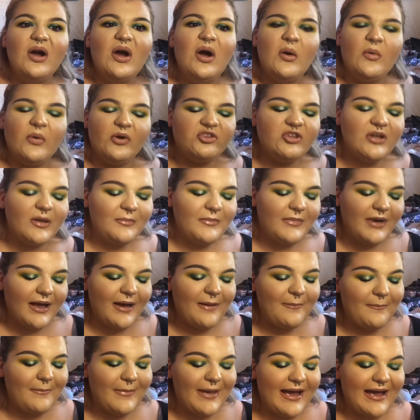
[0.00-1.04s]
which I'm
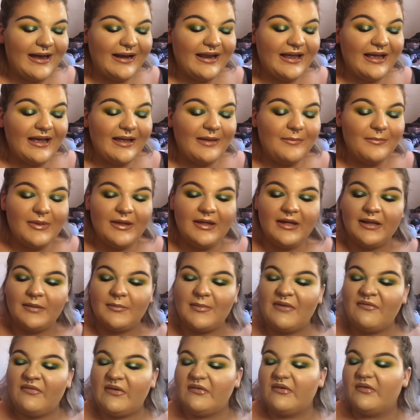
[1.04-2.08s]
not mad at because
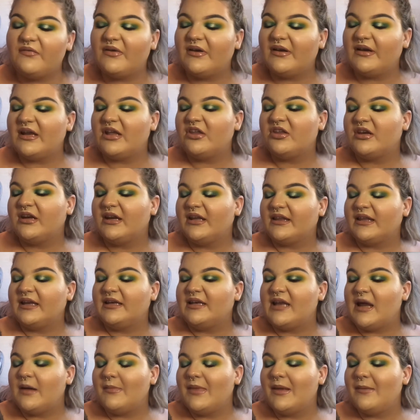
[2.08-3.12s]
my favorite foundation is a
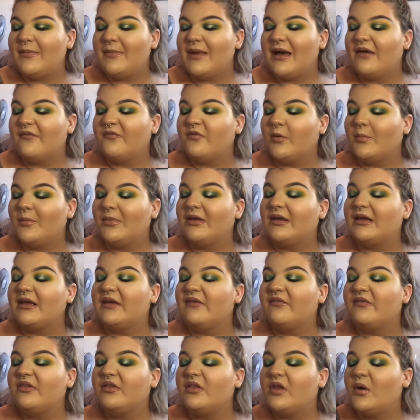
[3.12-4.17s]
demi-matte formula,
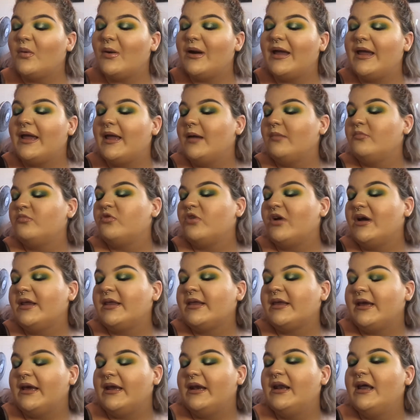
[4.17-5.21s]
even though I am dry
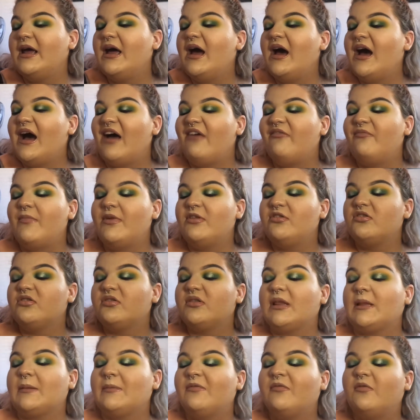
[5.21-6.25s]
skin. I've mentioned
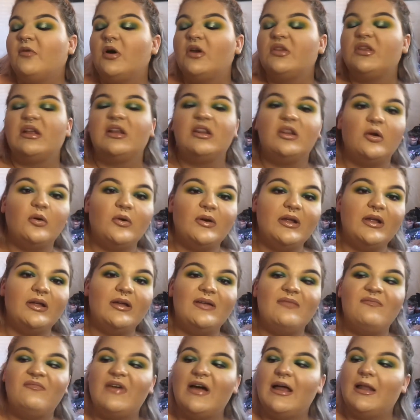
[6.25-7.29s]
this before, the L'Oreal
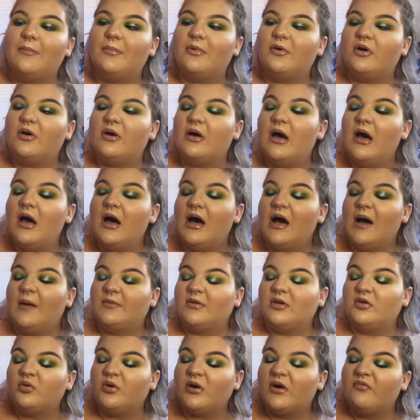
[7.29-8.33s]
Infallible Up to
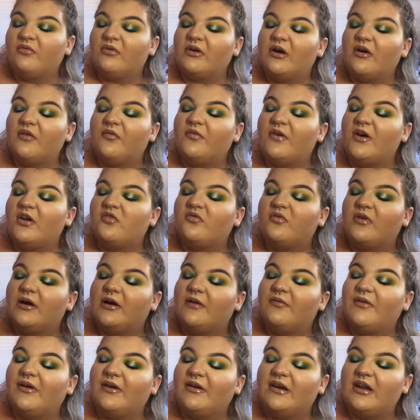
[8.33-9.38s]
24 Hour Fresh Wear
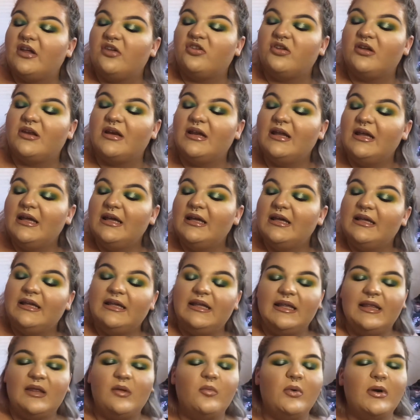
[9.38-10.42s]
Foundation
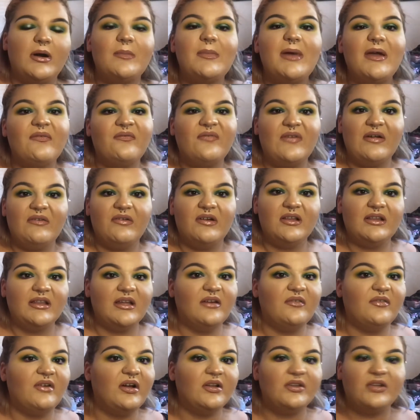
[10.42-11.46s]
is one of my favorites
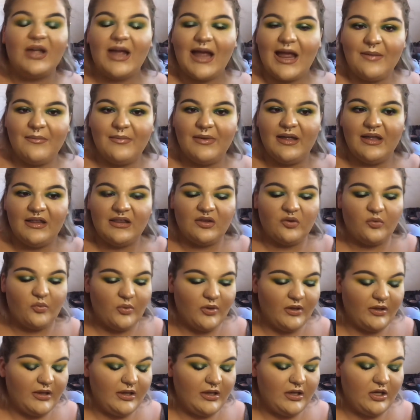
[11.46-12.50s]
of all time. It's
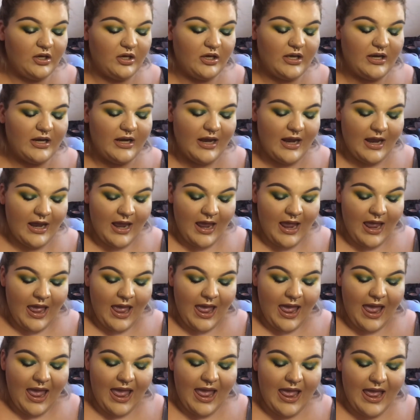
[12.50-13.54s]
really good.
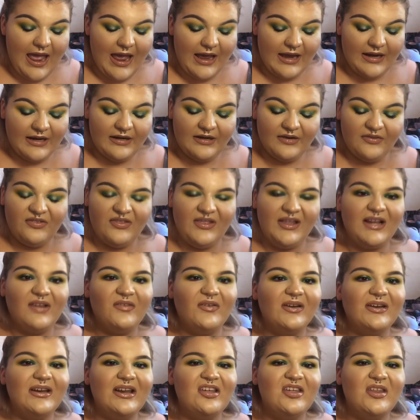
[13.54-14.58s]
And this
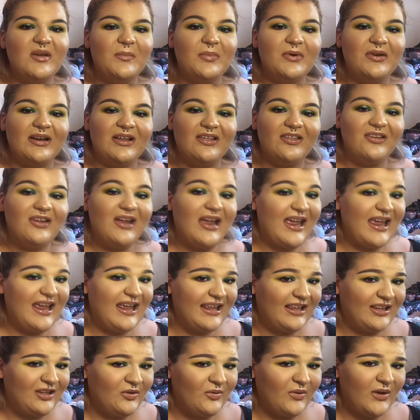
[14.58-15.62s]
foundation in particular
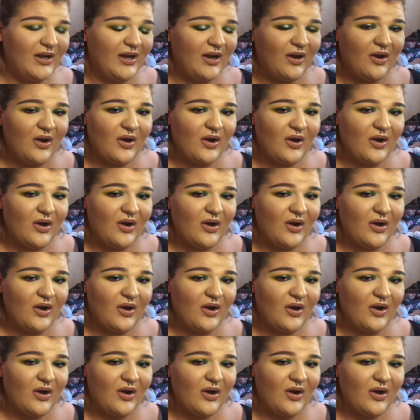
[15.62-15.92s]
is doing